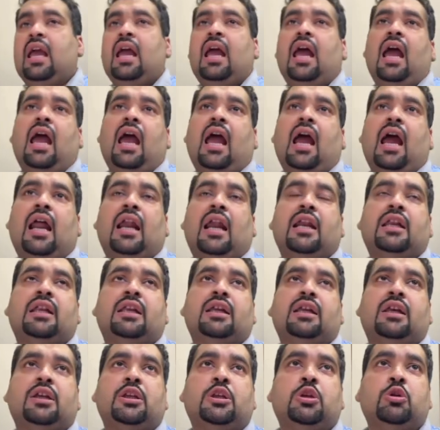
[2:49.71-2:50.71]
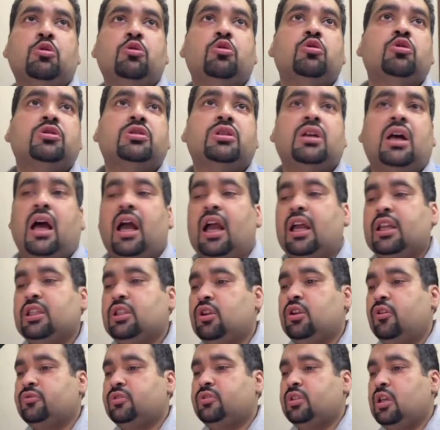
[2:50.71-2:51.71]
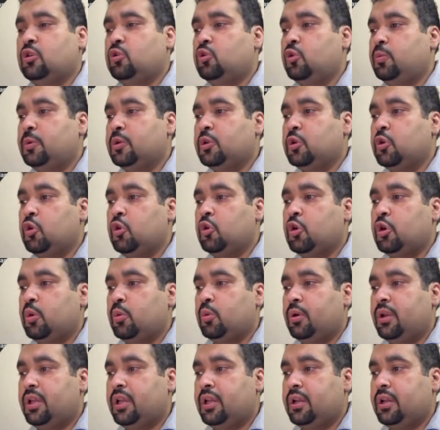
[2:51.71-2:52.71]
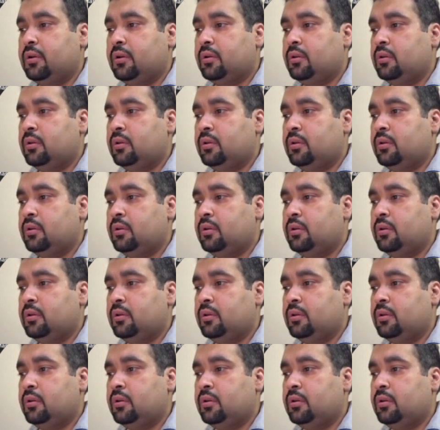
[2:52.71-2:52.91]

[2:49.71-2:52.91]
and use either of the coupon code over here.